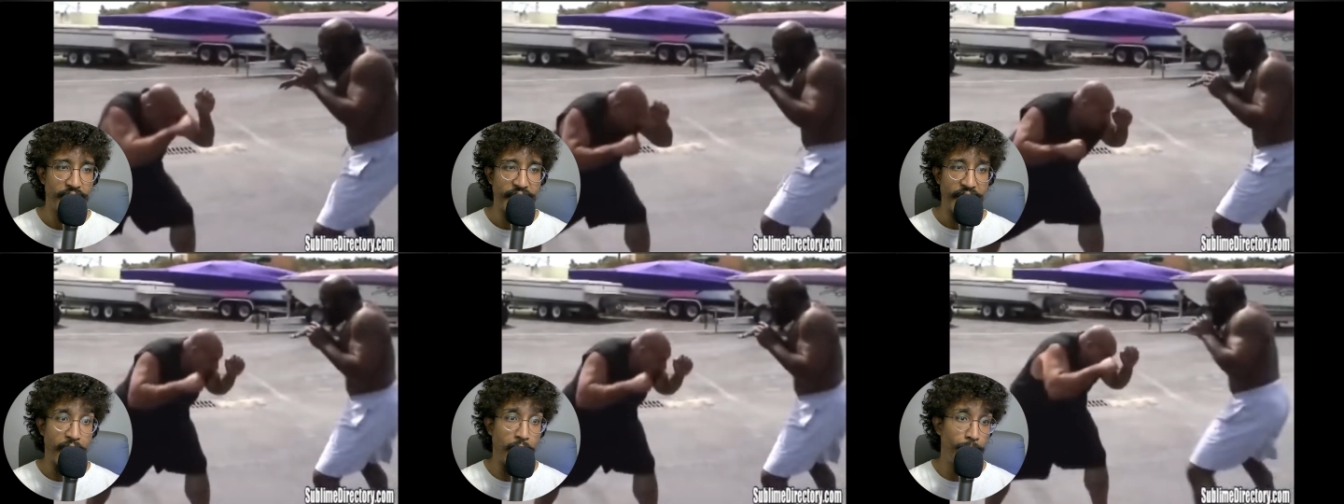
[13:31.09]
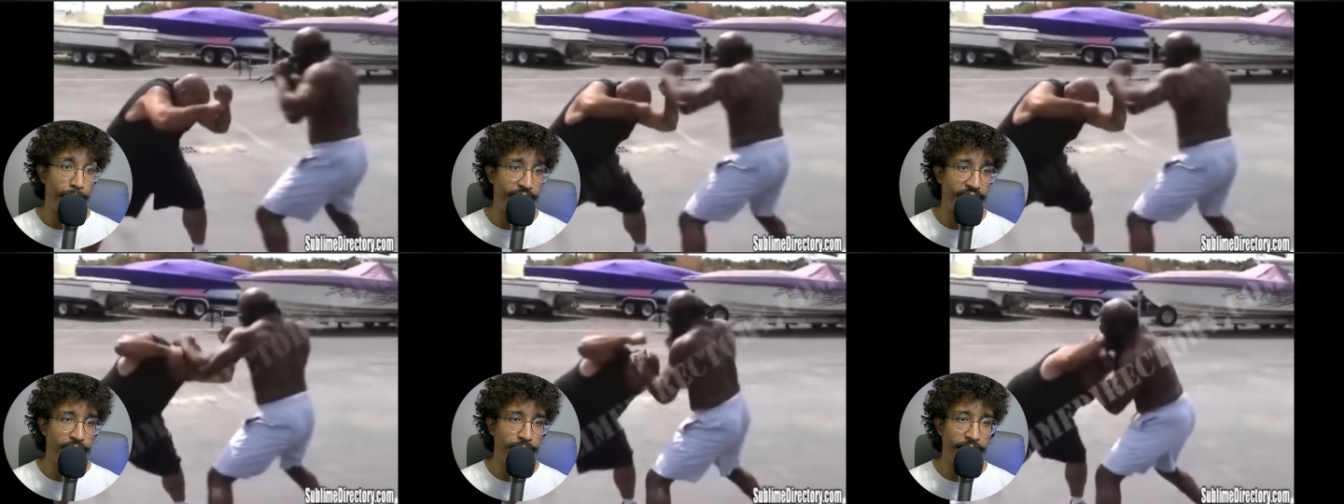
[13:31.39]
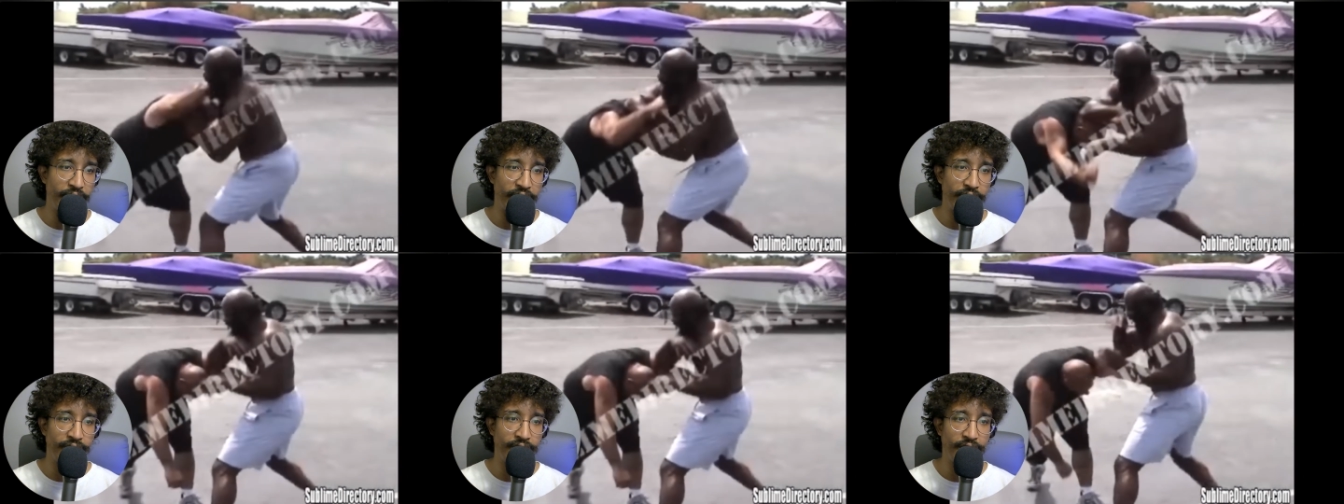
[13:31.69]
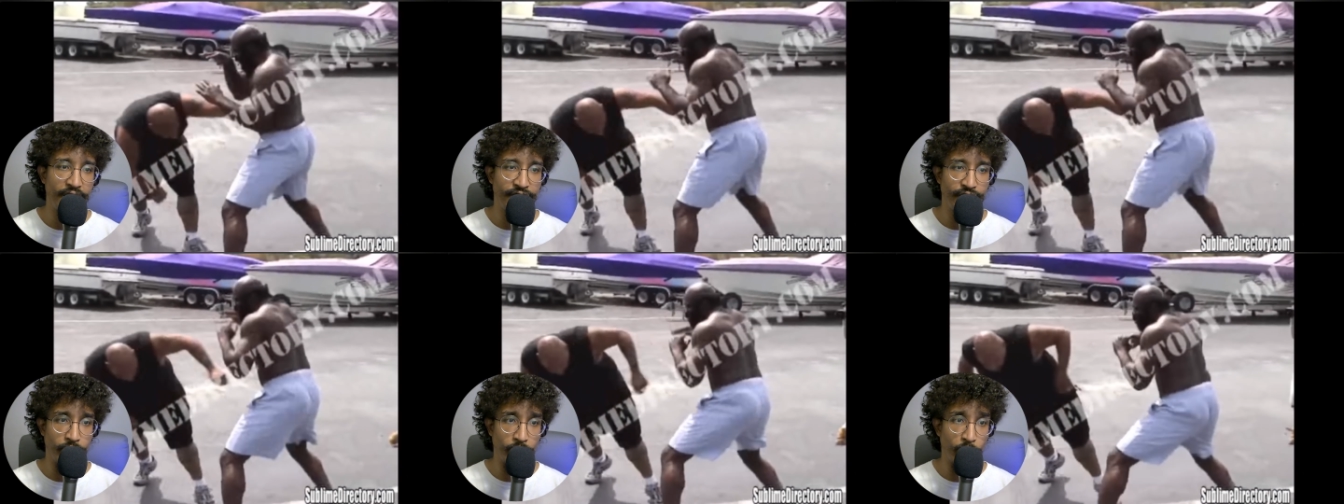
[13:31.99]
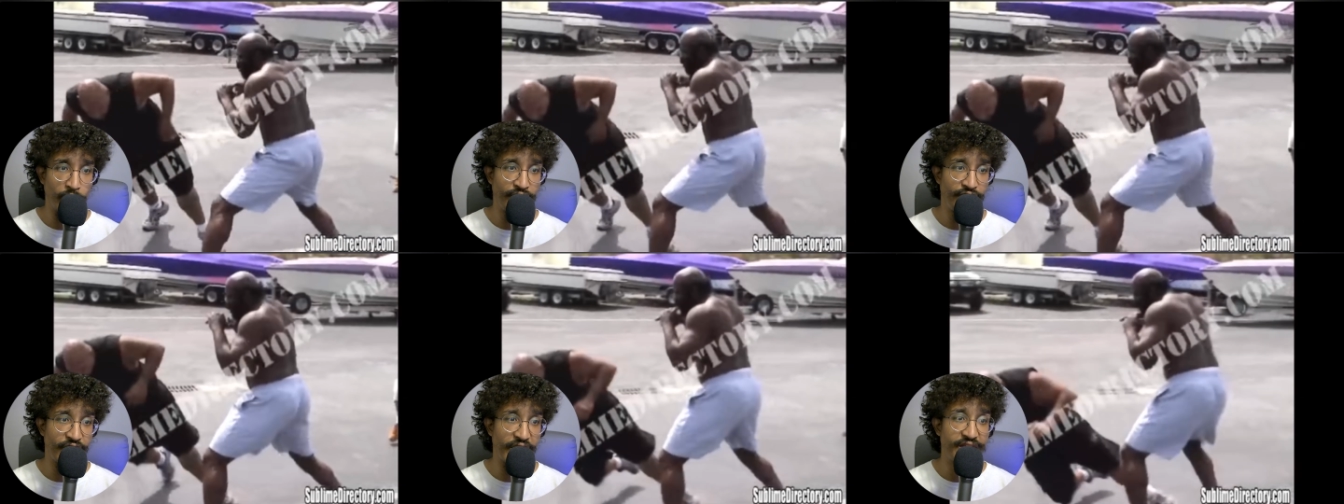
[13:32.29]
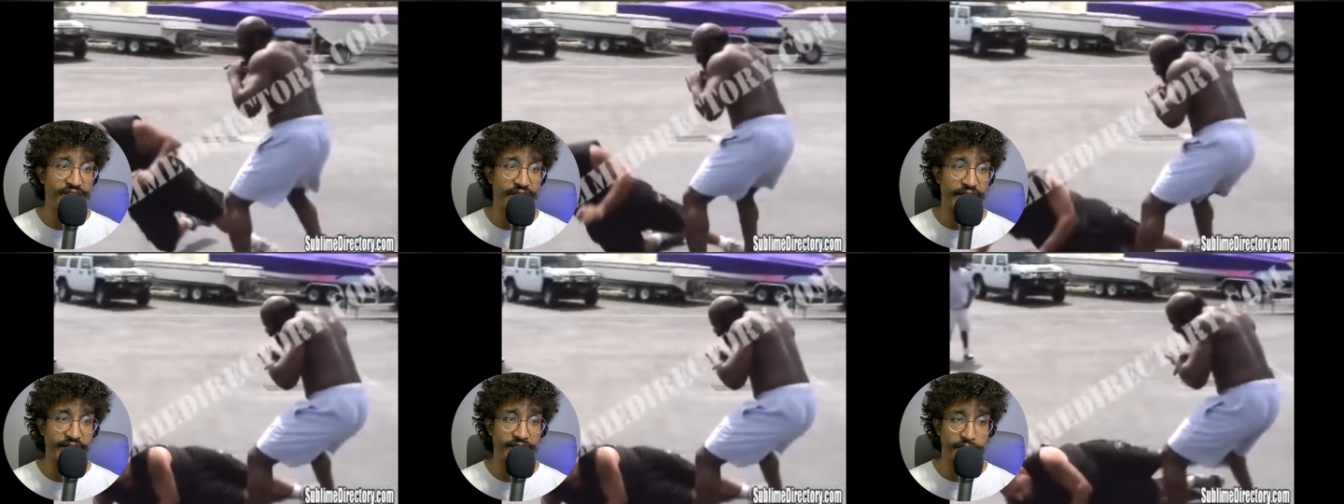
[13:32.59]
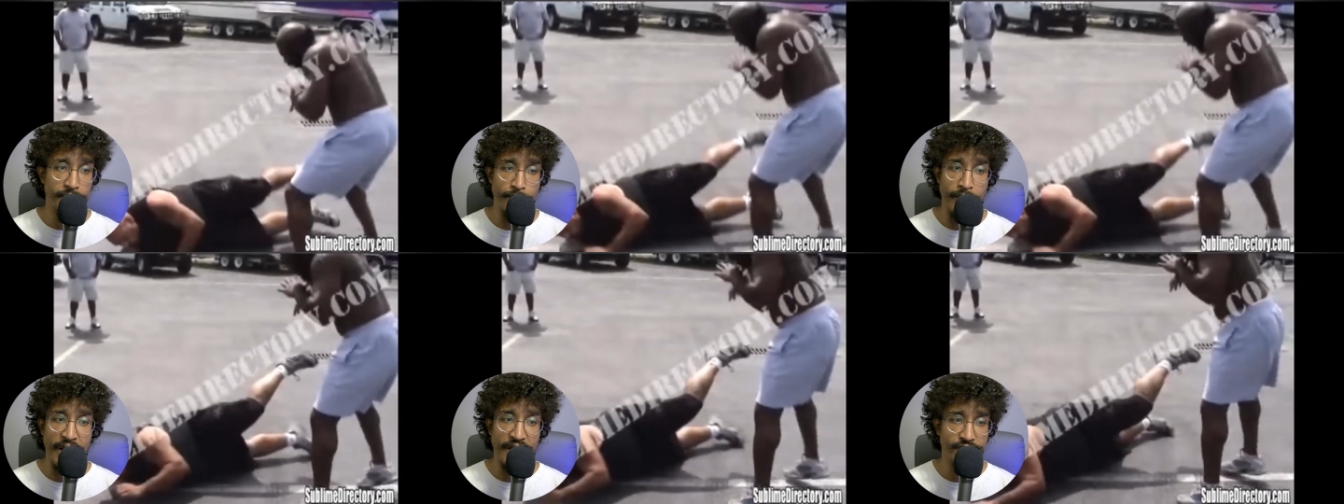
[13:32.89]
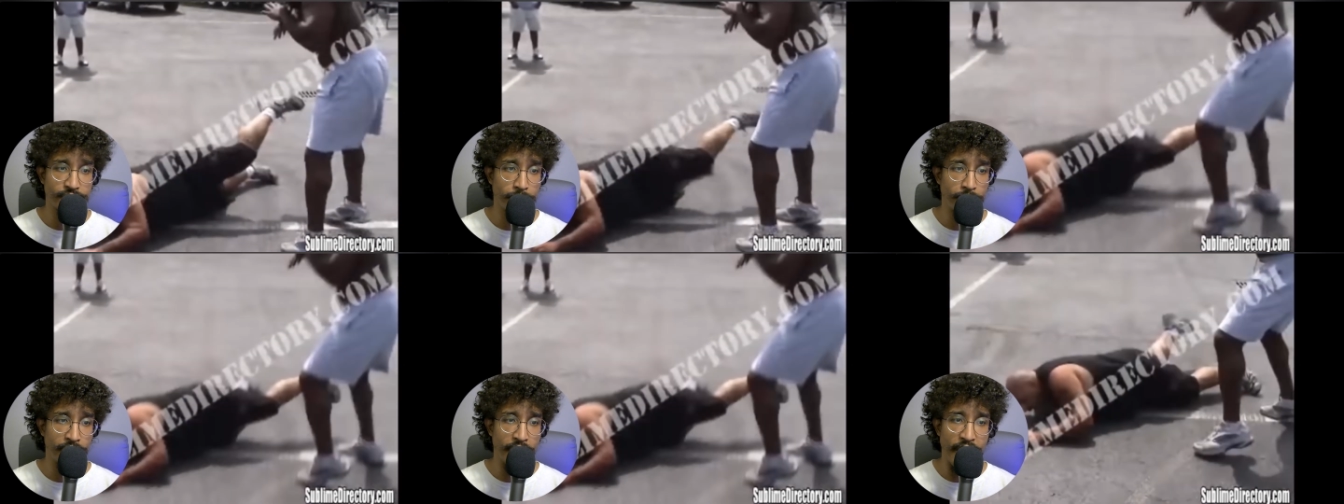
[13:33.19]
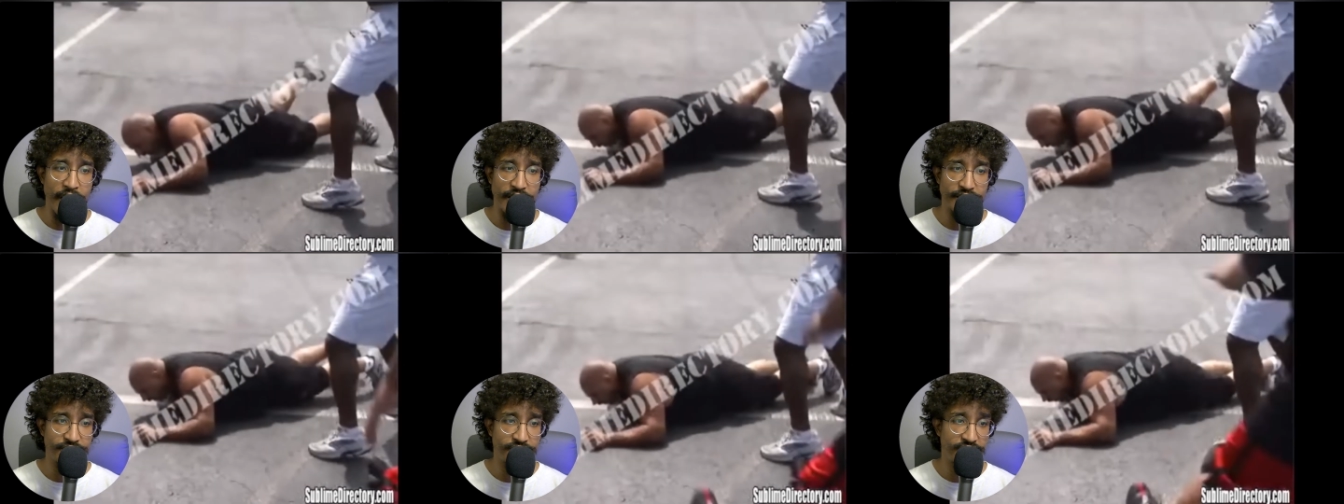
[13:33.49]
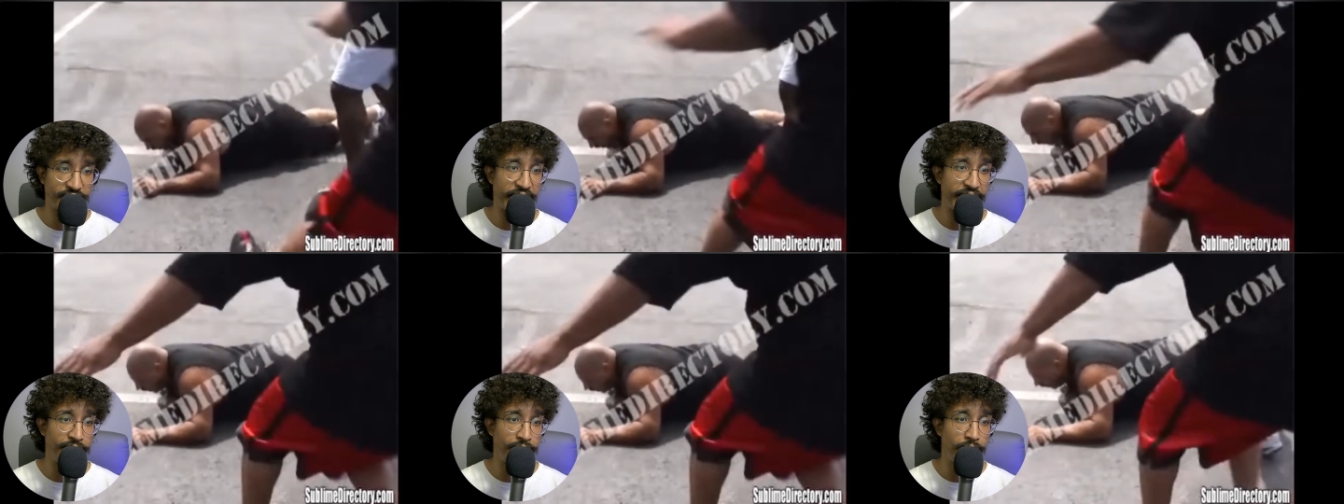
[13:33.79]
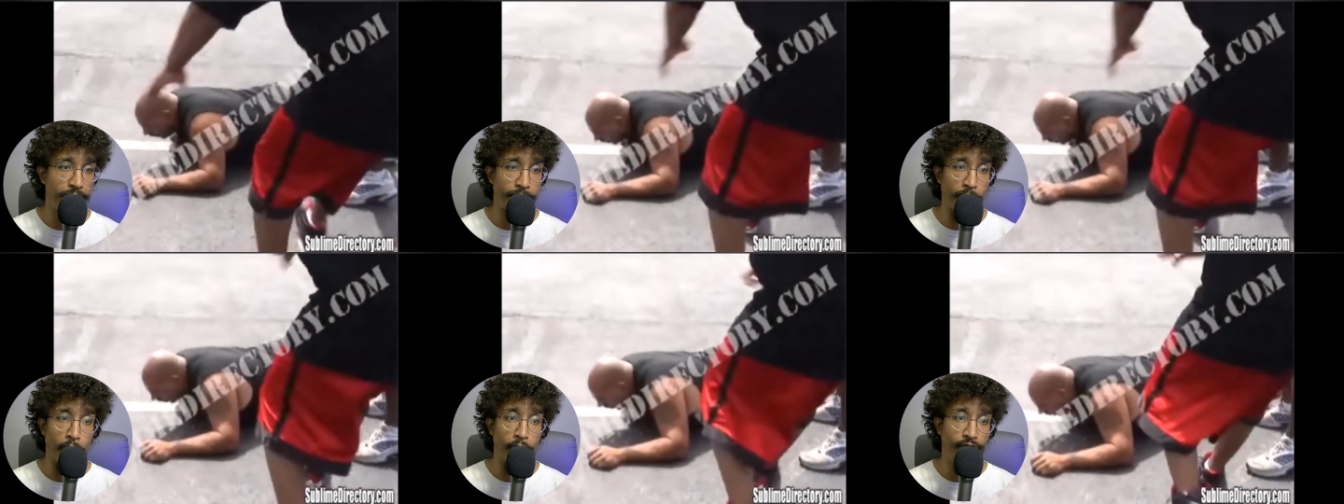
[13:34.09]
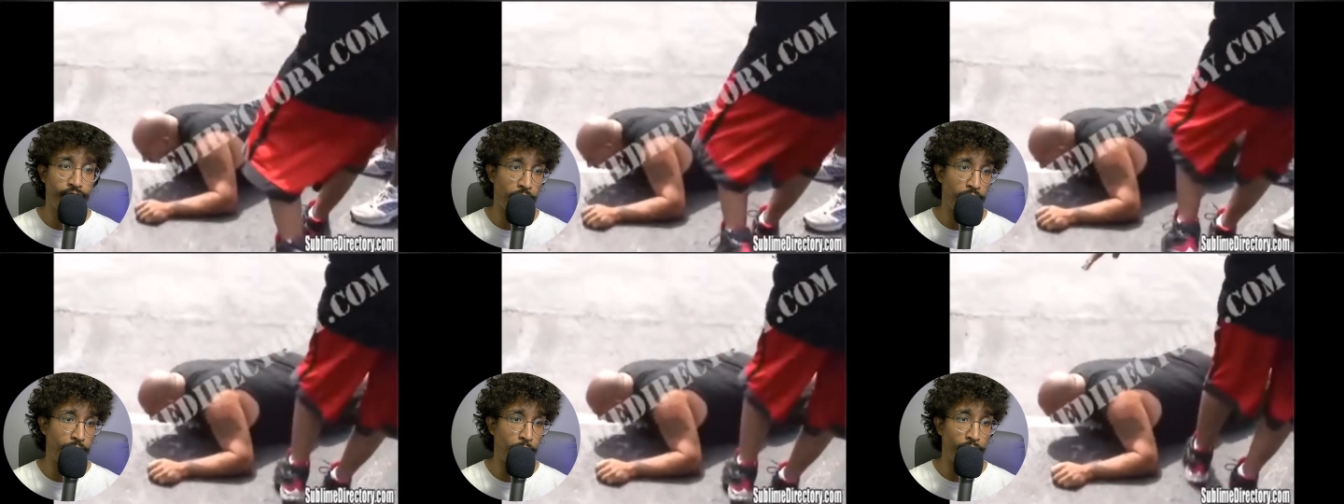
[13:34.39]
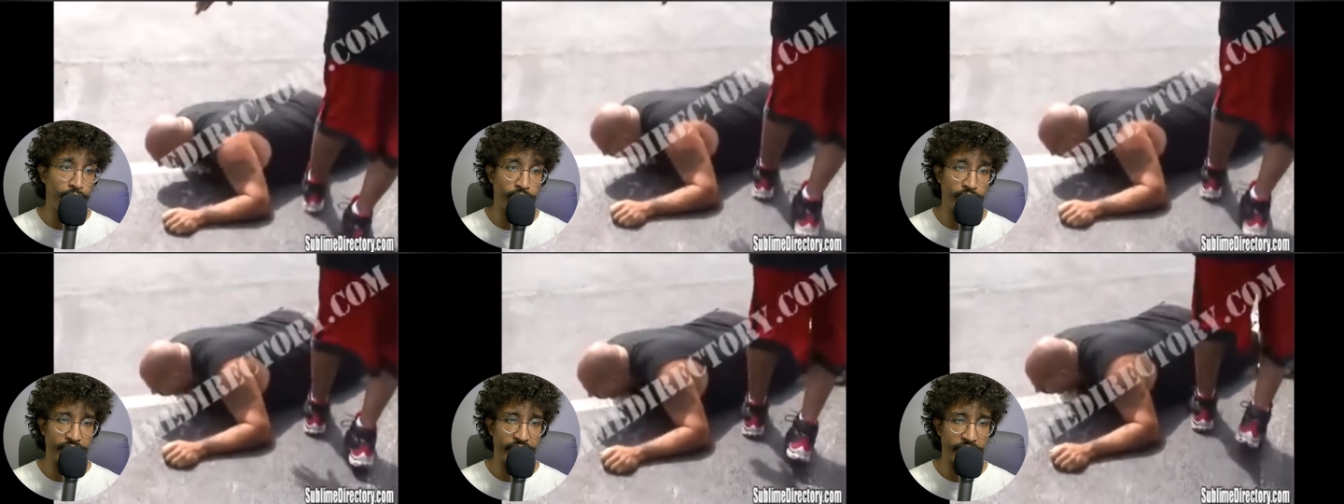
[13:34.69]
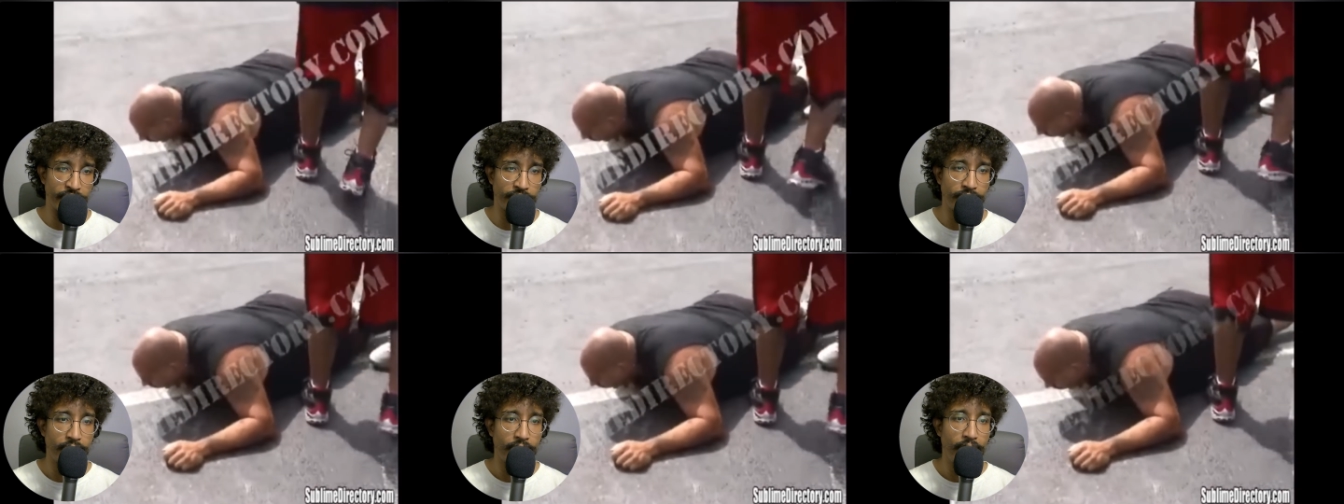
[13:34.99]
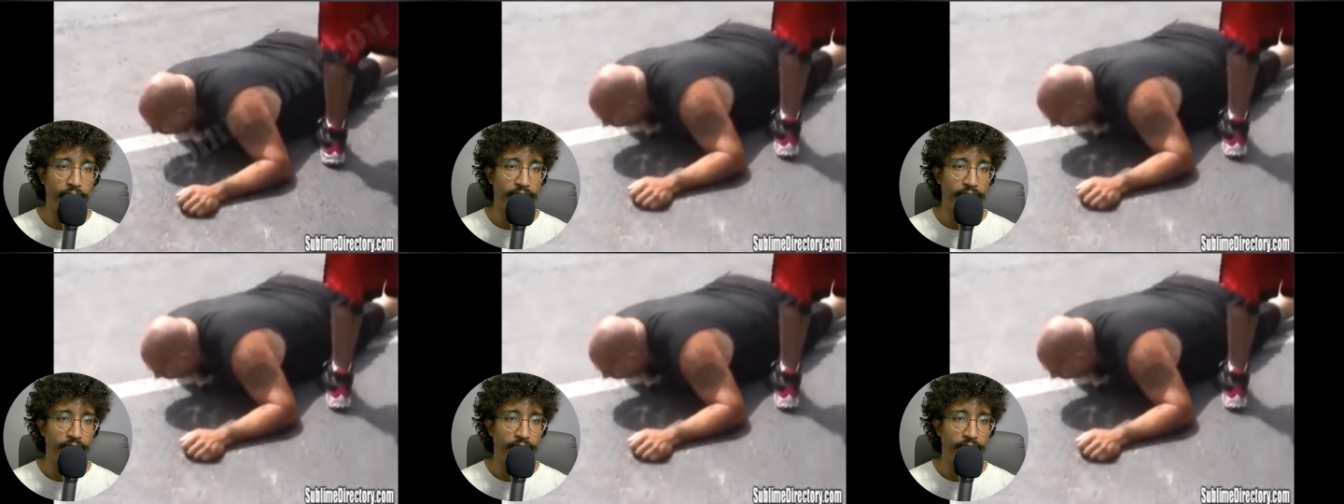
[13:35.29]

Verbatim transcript: How many men, even when faced against impossible odds, stand up over and over again